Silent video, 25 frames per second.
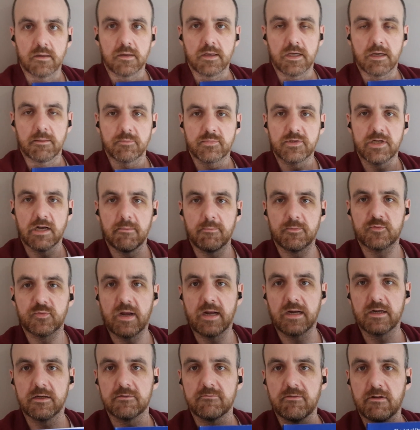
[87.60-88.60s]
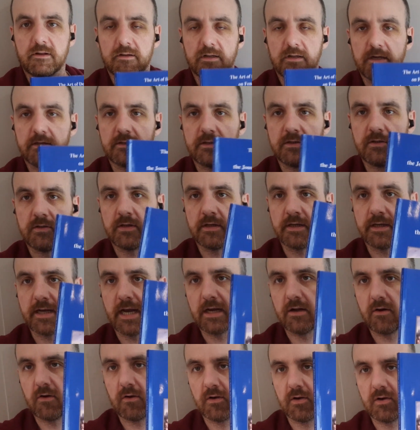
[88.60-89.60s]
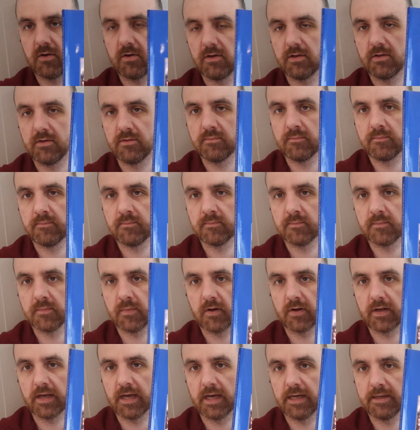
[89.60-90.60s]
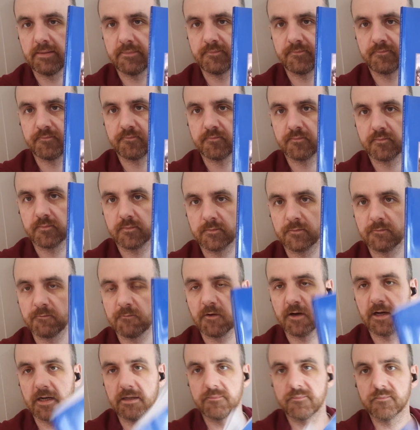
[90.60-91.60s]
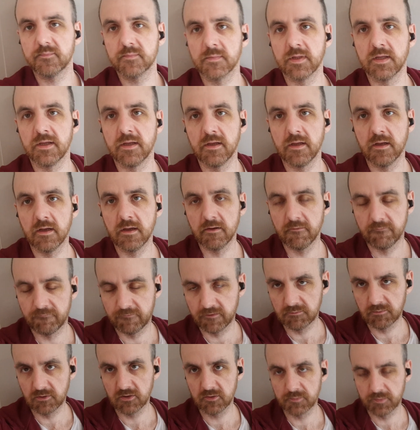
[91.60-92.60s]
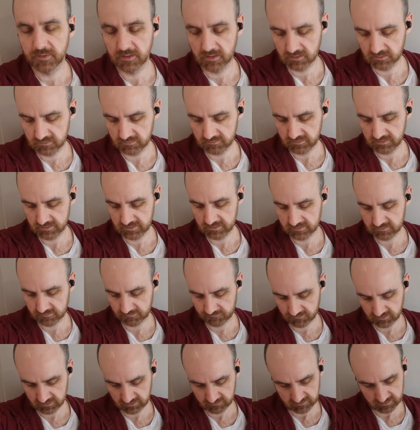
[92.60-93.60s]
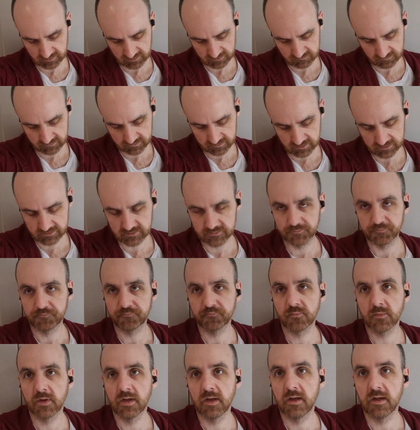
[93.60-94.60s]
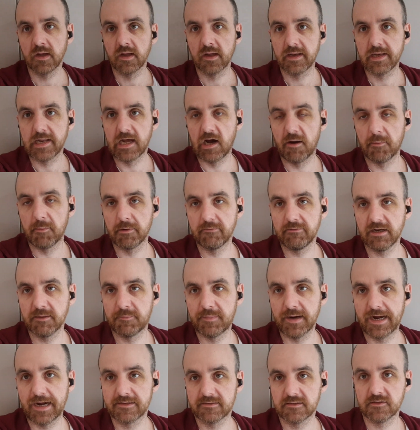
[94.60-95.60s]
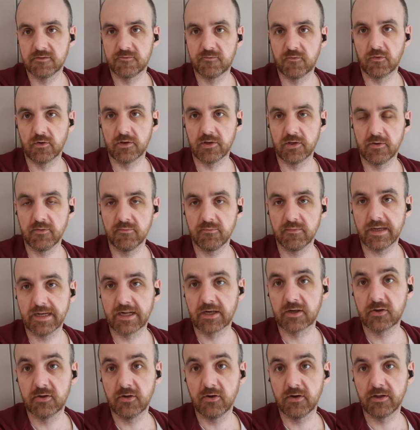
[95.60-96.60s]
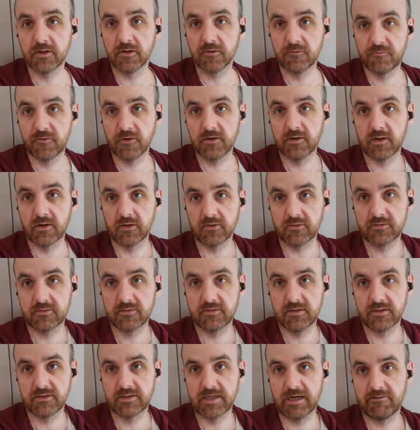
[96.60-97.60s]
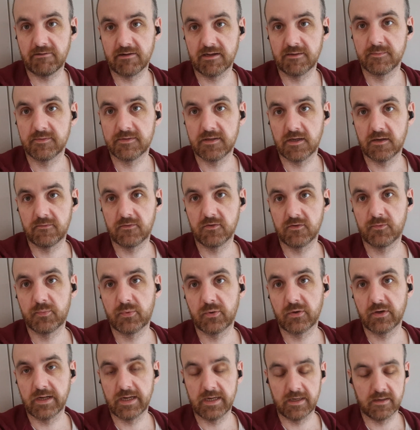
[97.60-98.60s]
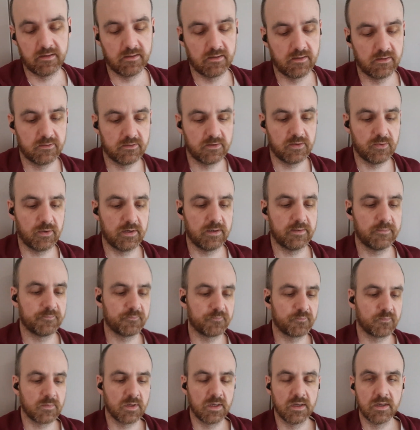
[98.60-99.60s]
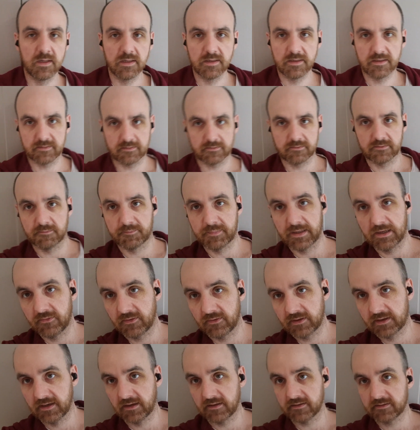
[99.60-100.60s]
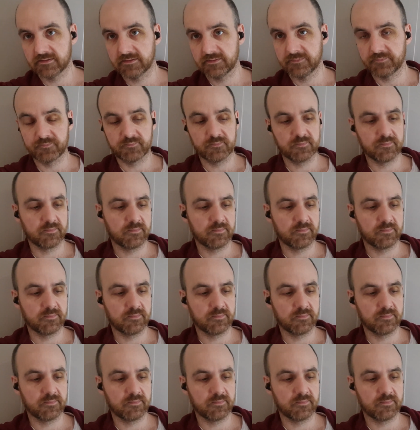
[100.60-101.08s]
Yep, Jarek Swanger's translation. You can get it on Lulu. Okay, right. For the most part, it's a pretty clear translation. Now I'm going to read a passage for you, including the footnotes that Jarek himself has put into it. This is about the cuts.